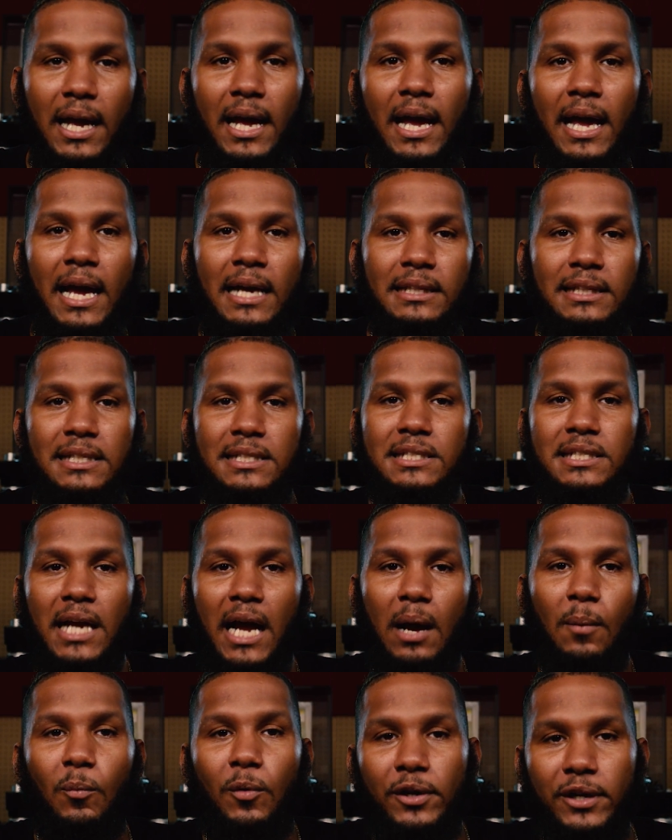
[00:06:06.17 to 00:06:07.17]
at this
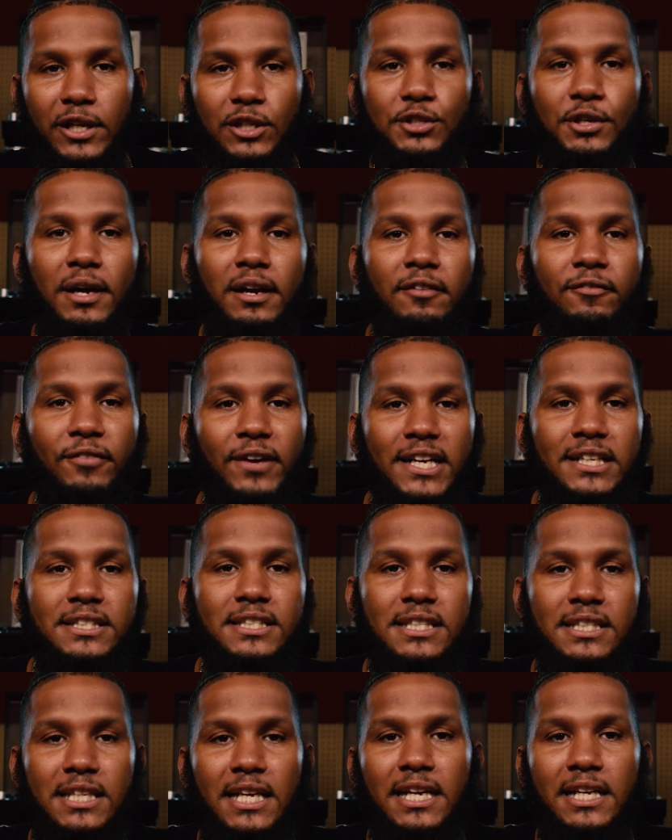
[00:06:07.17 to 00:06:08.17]
time where they're trying to phase
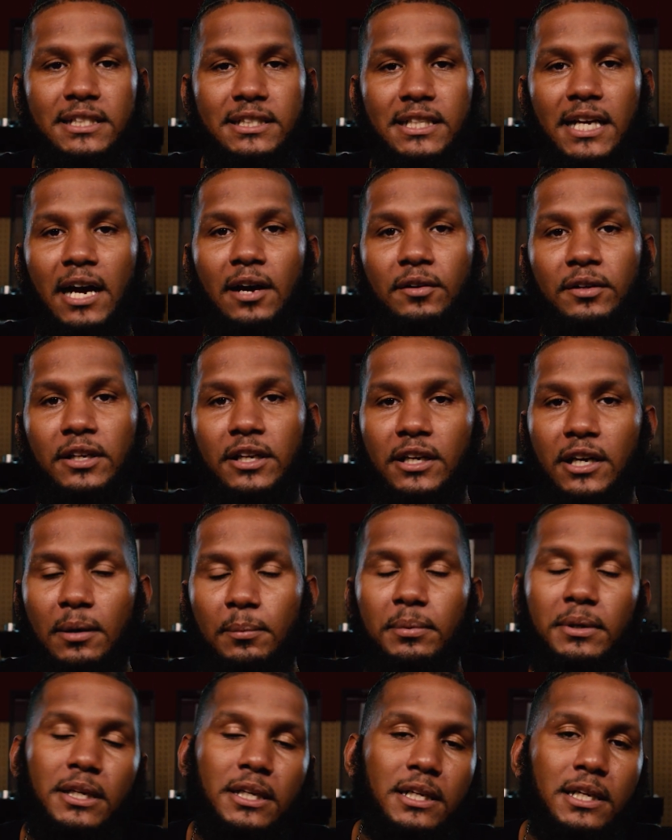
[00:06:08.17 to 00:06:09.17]
the things out and the
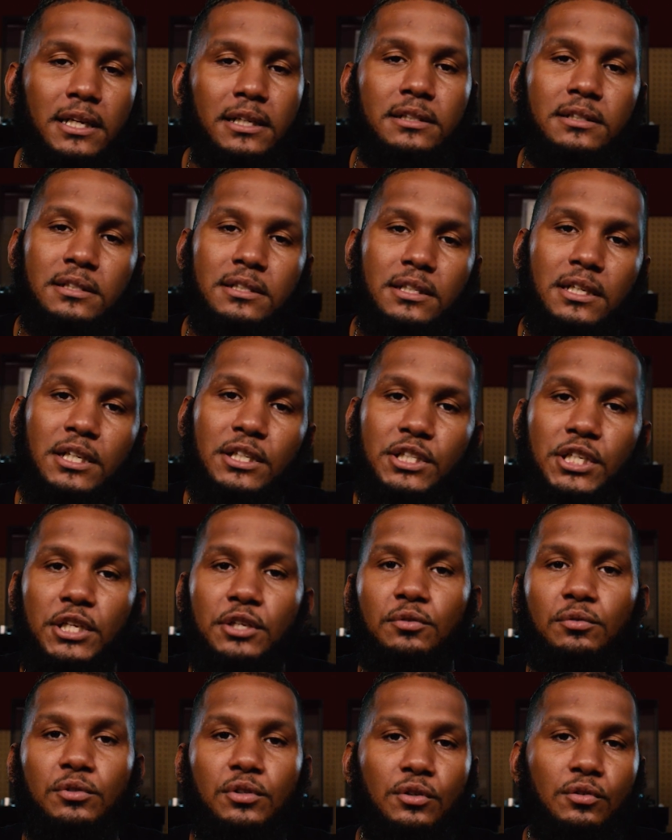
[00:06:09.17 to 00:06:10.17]
company can
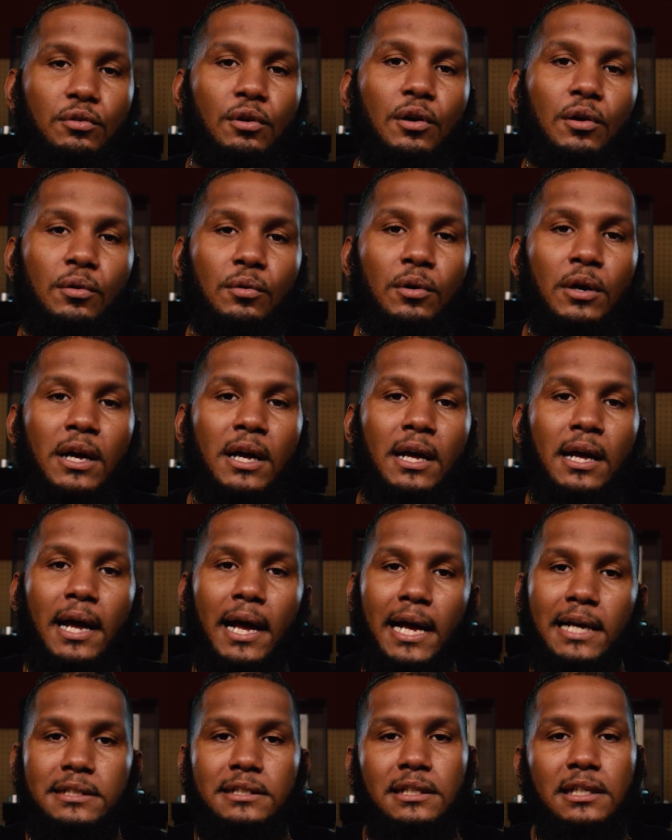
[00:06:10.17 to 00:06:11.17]
continue to grow
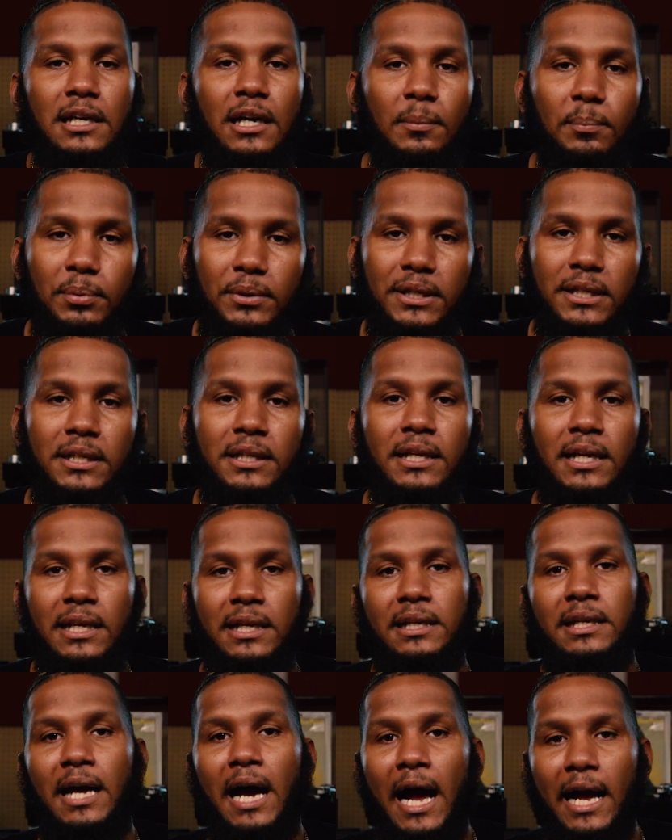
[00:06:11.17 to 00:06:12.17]
as a company
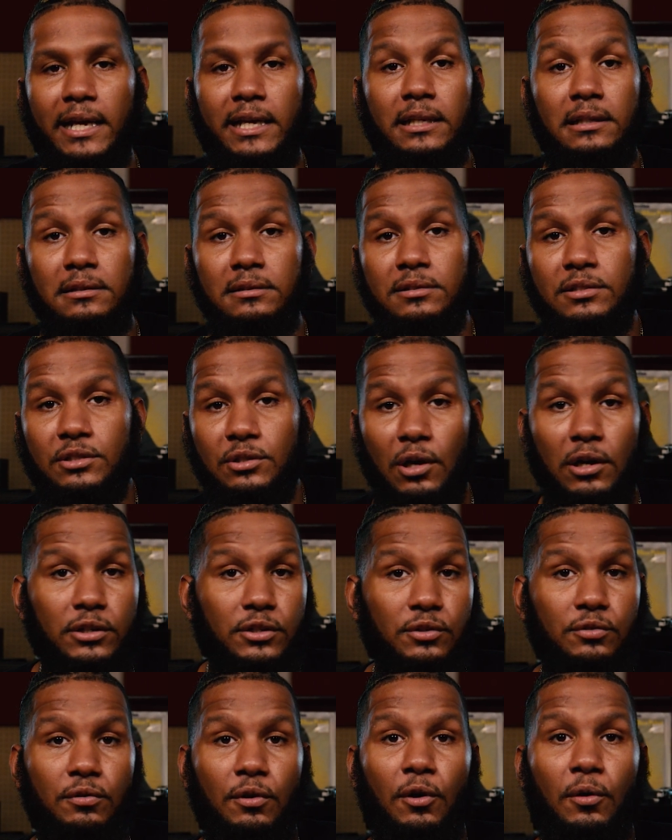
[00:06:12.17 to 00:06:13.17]
and I can start to
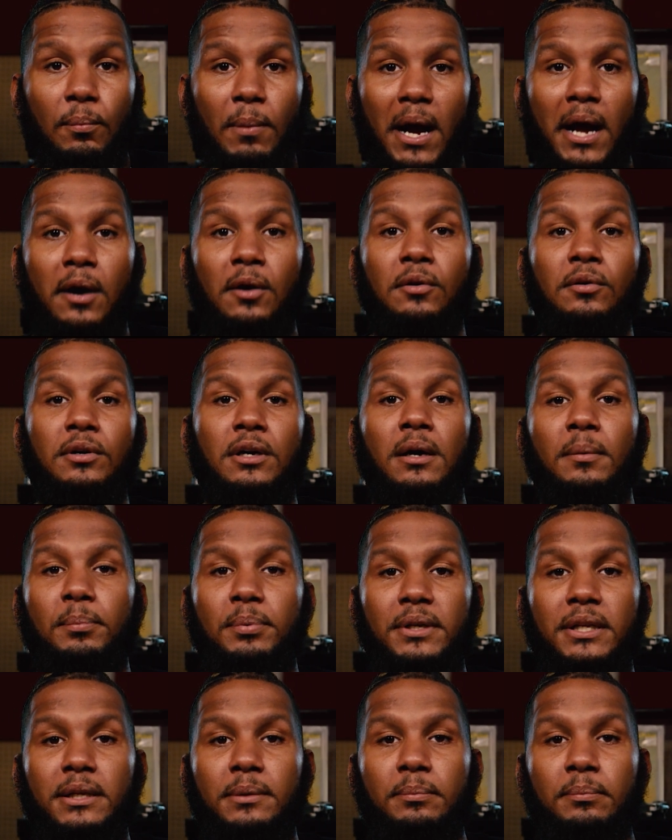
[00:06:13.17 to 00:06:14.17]
grow my own
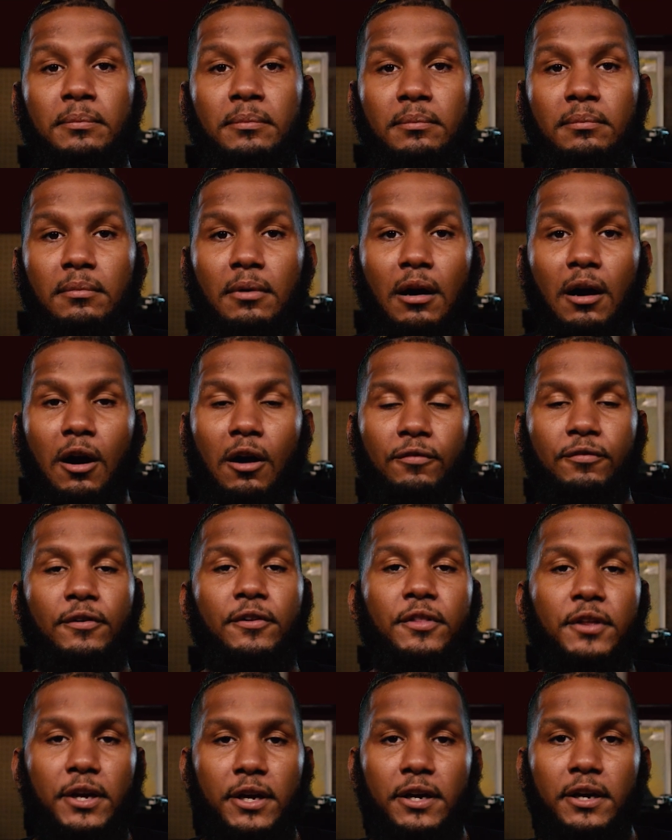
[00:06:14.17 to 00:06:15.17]
company off
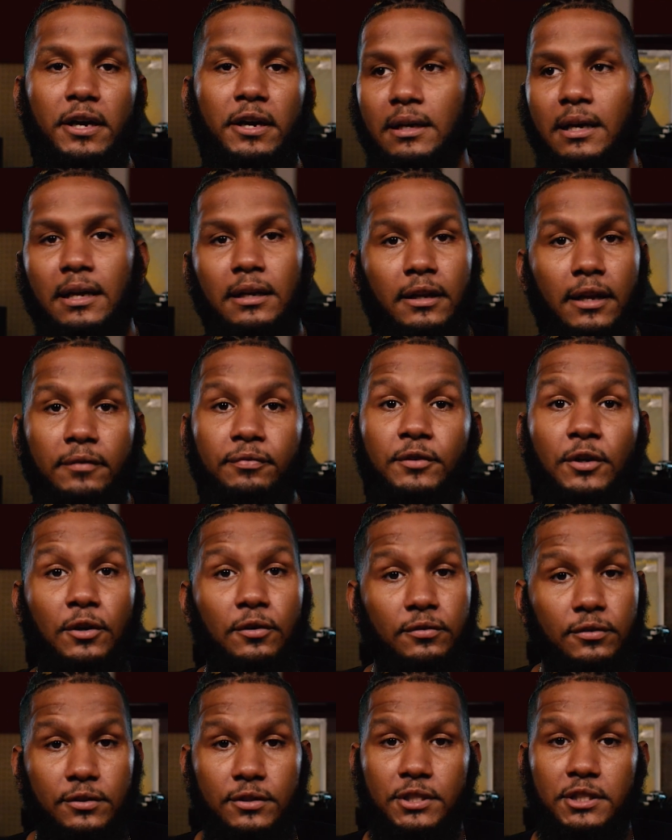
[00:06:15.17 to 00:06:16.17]
of their
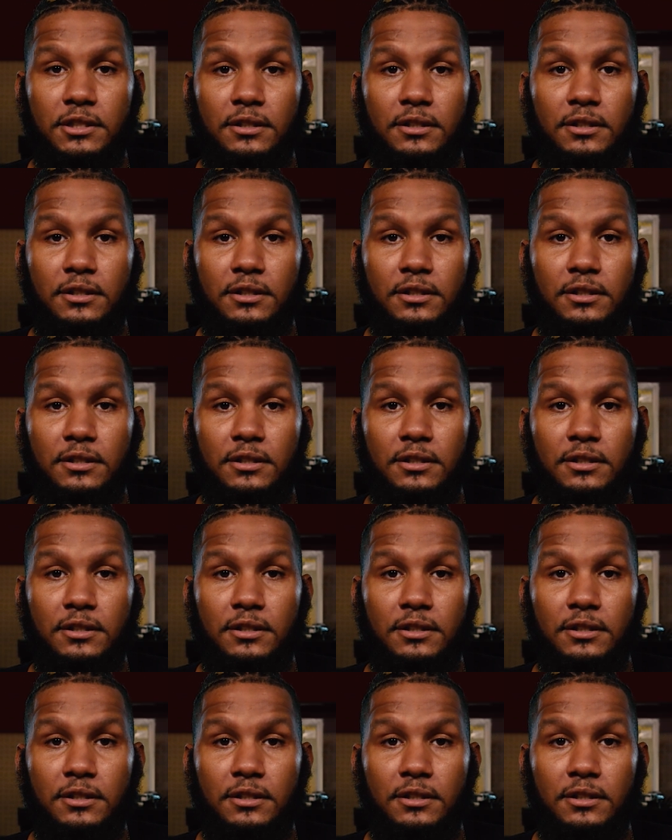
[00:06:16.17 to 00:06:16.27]
leftovers.